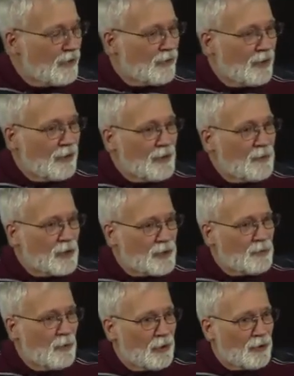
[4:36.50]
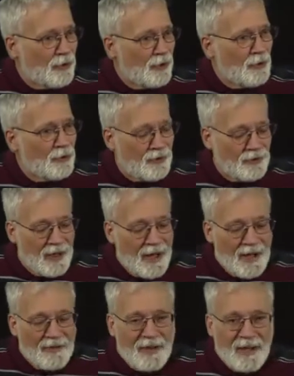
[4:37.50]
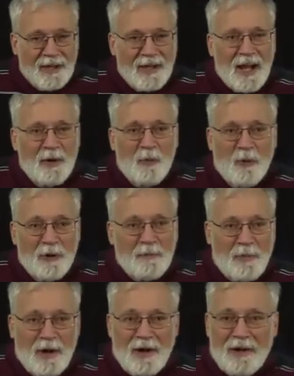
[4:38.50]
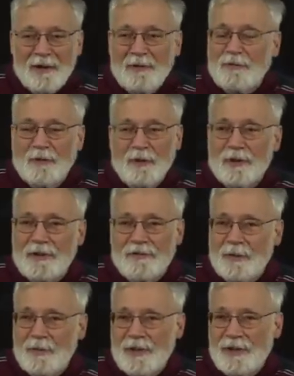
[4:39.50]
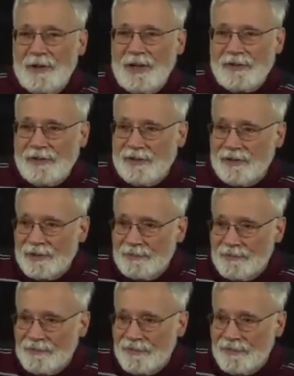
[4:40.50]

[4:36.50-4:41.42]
Certainly much more close than a warm pond full of amino acids.